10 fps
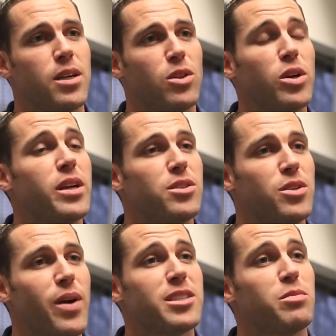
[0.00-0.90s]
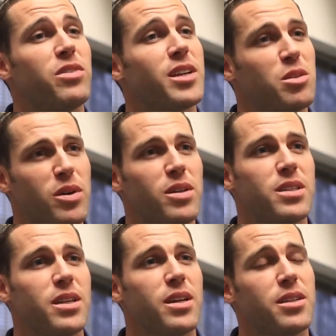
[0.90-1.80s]
looking to add some
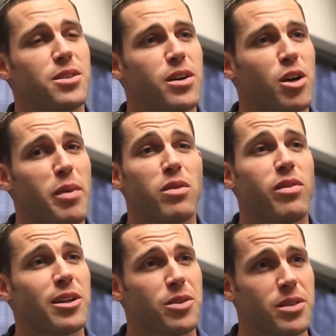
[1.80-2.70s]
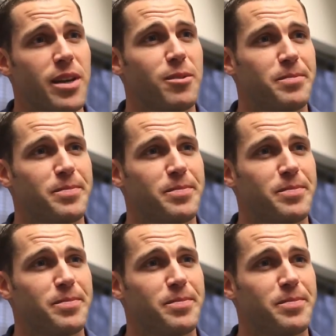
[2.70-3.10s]
flexibility into their manufacturing cell.